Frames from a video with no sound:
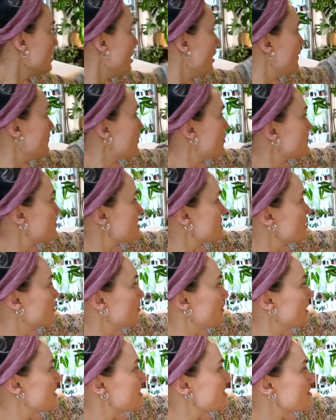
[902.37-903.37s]
I've obviously
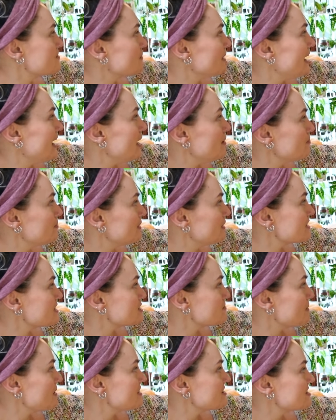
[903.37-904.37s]
created some cabinet
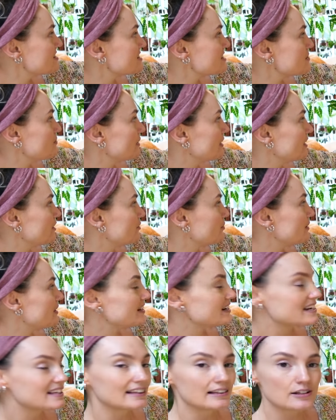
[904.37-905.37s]
spaces so I can
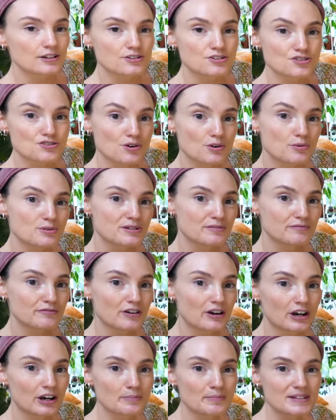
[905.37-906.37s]
create little controlled
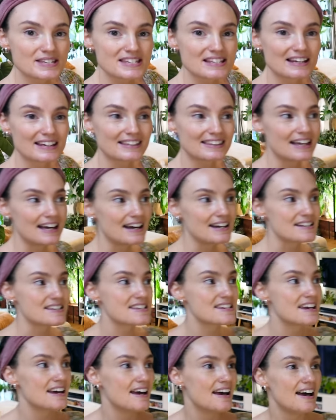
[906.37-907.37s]
environments like
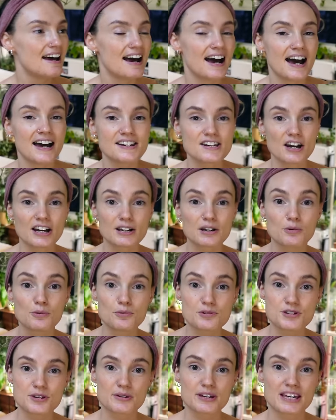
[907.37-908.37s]
that. And I
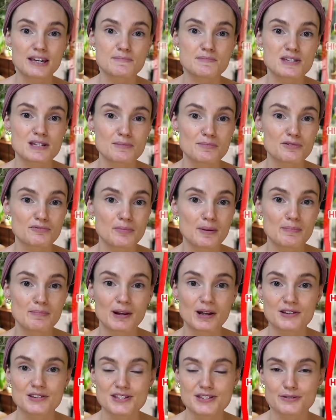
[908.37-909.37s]
also keep some of my
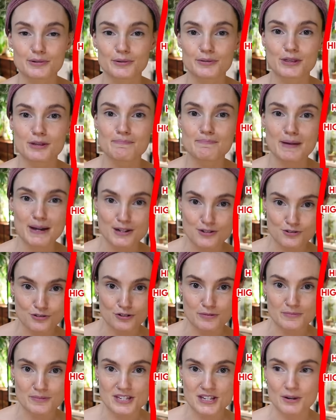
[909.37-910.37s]
plants through in the
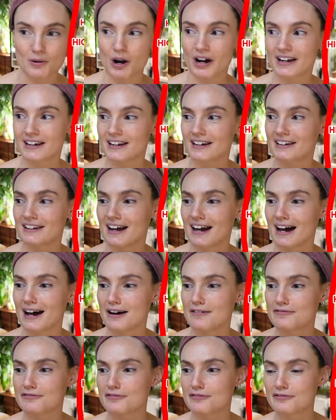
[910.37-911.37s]
bedroom so I can
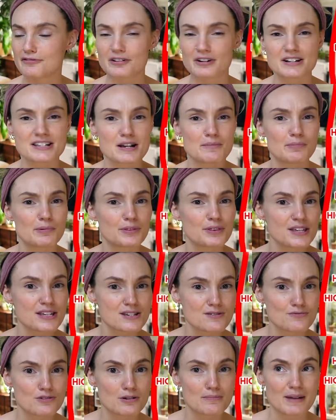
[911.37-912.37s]
have, for example,
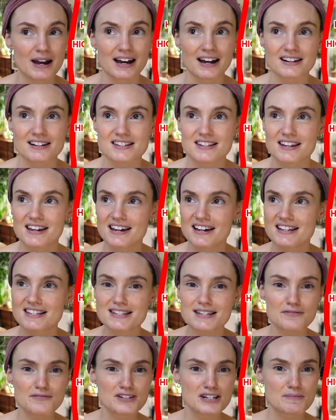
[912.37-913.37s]
this room at
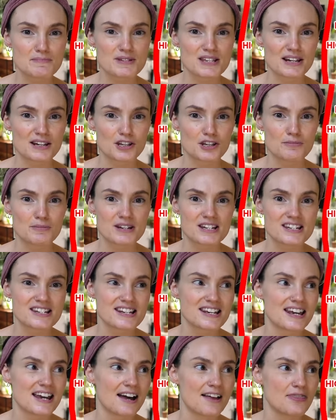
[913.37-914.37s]
70%
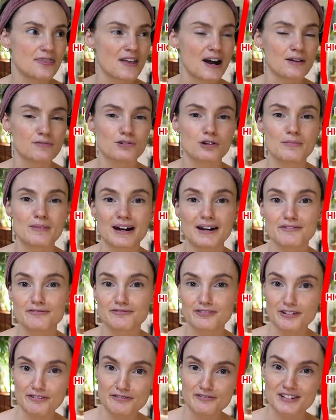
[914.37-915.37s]
humidity and that room at
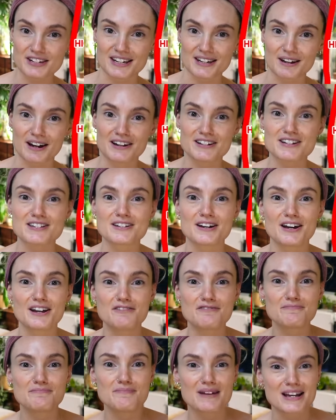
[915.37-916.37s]
50. I just kind
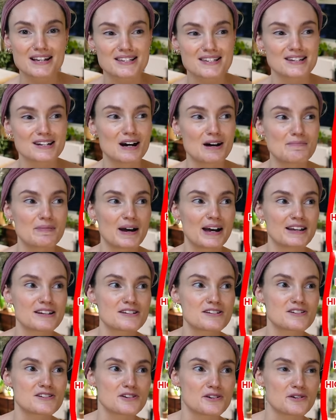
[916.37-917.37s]
of mix it up
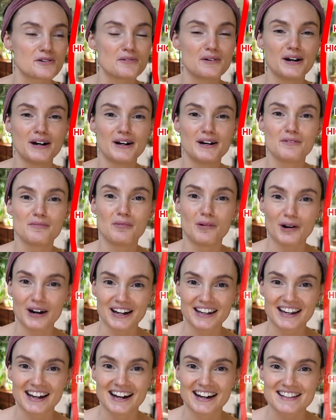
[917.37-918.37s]
and do what
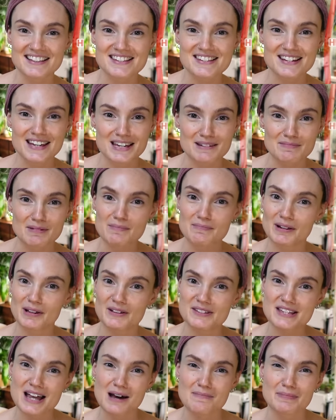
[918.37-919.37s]
I can to keep my
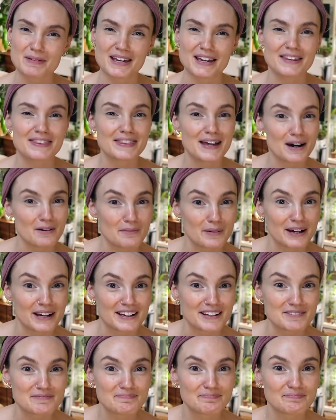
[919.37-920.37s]
plants happy in that
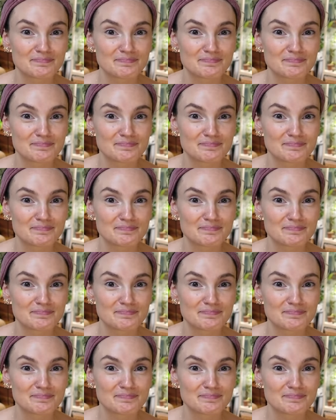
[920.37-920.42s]
way.